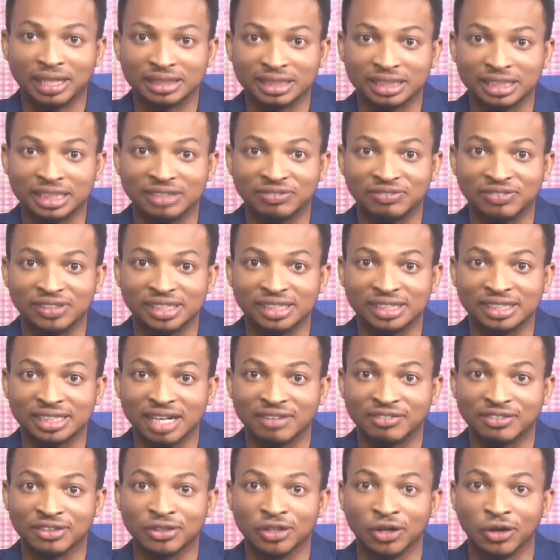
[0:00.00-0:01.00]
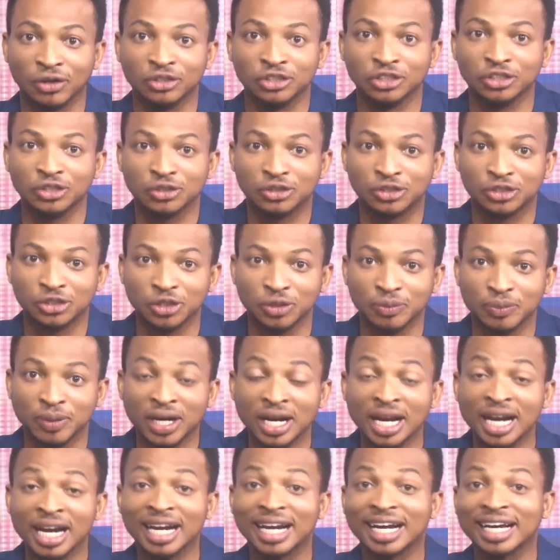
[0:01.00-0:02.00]
TV7 on YouTube.
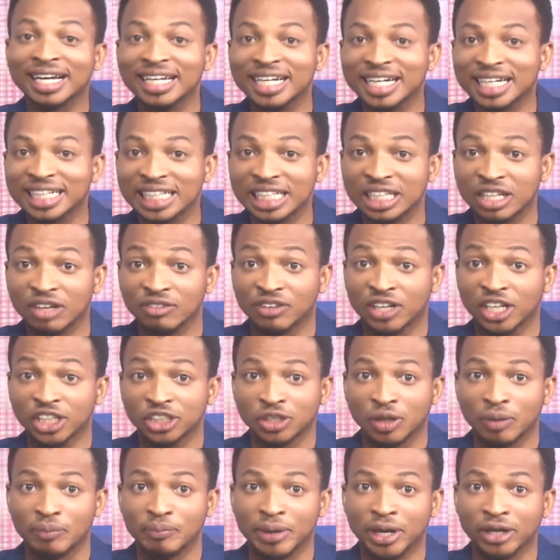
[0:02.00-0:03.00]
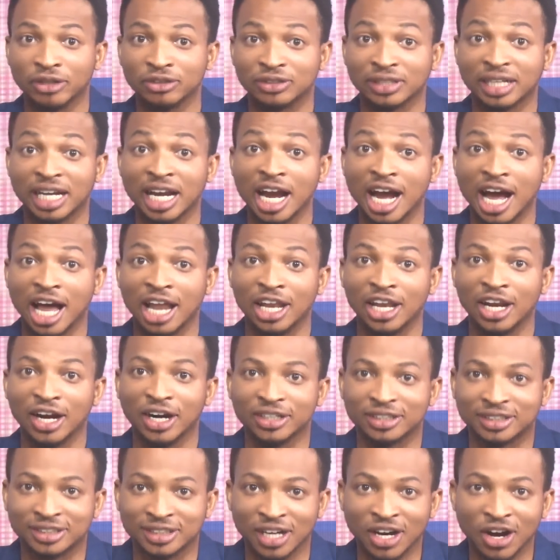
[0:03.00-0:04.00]
Click the notification bell to get
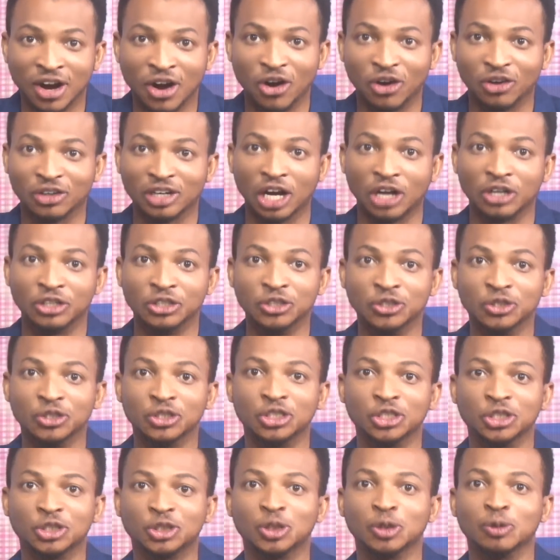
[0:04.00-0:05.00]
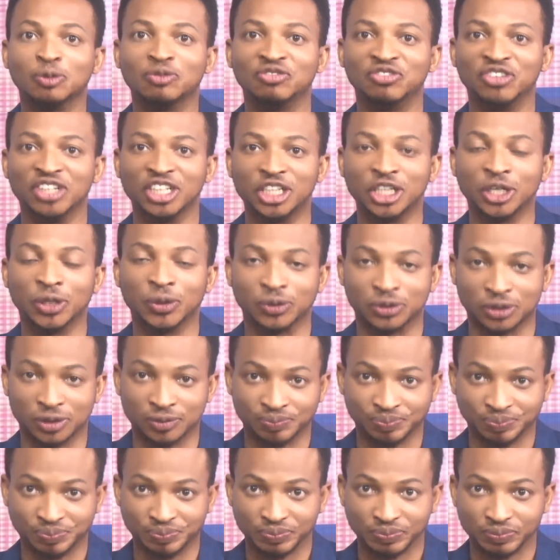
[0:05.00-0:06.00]
alerts on our new YouTube videos.
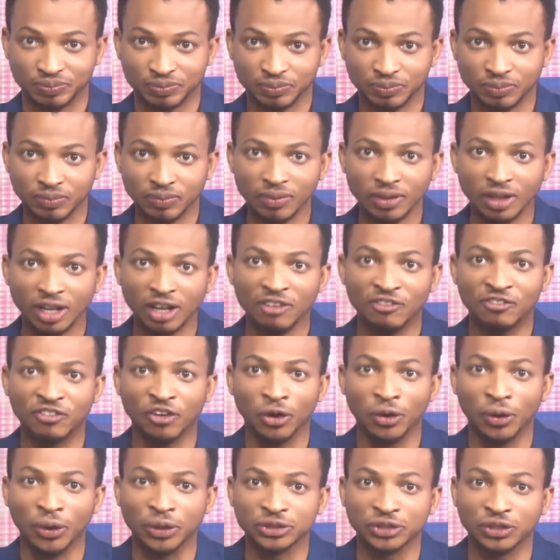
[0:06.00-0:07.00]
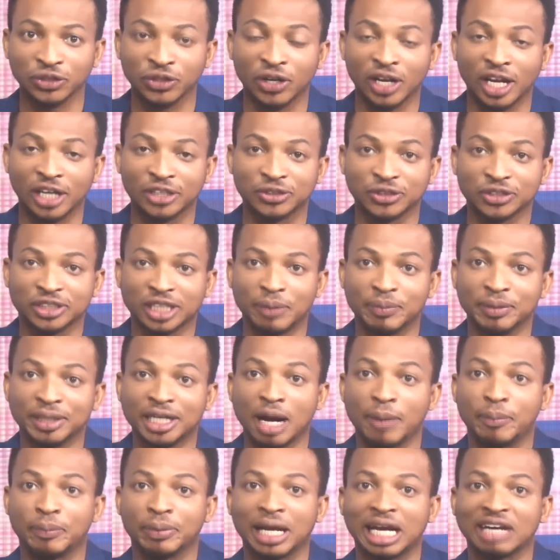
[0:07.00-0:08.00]
Follow us on all our social
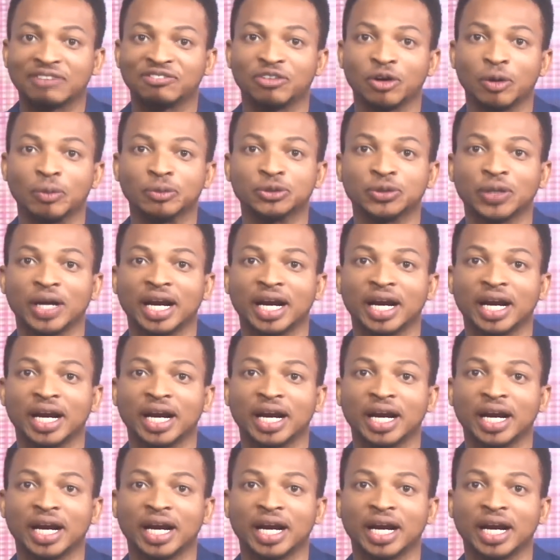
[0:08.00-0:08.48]
media platforms.